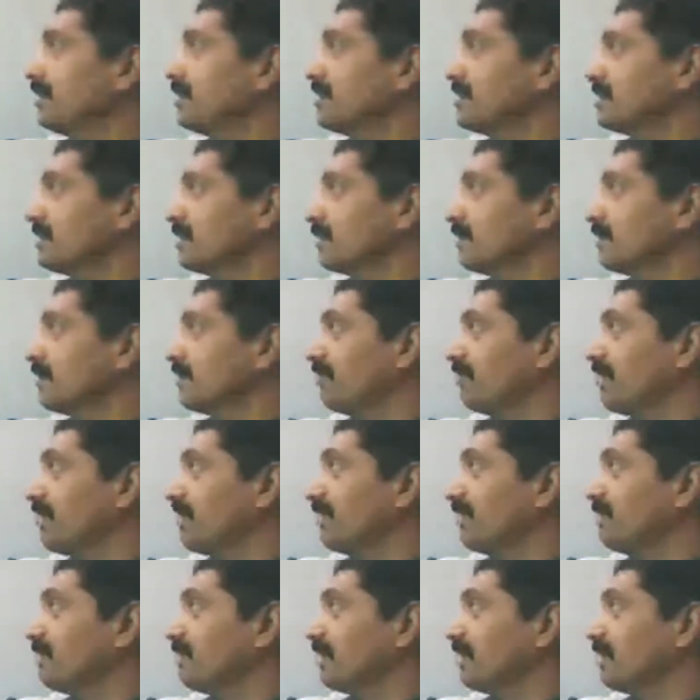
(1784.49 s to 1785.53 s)
is coming
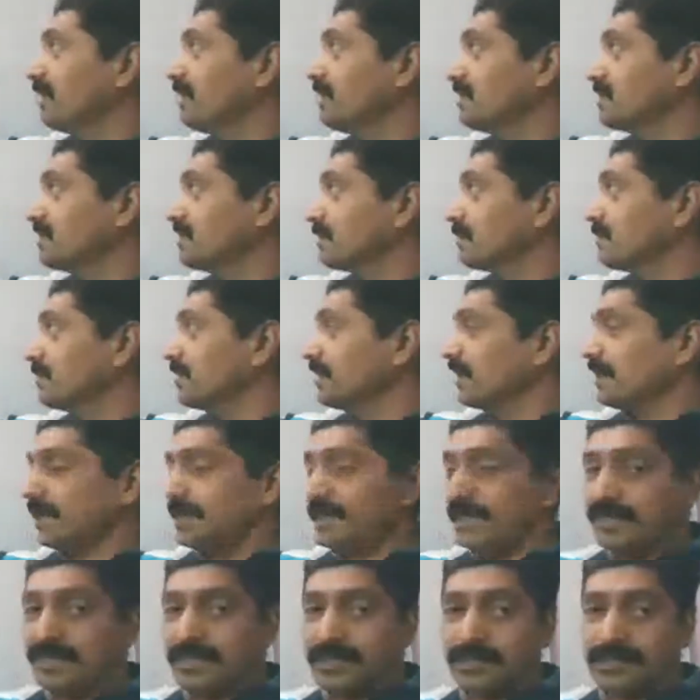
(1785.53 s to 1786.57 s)
5. Then it is coming
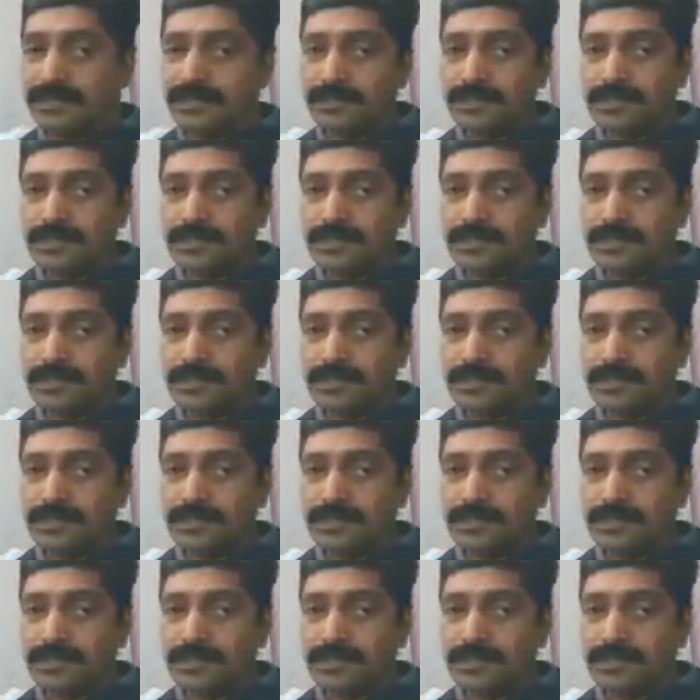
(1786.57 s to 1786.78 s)
8.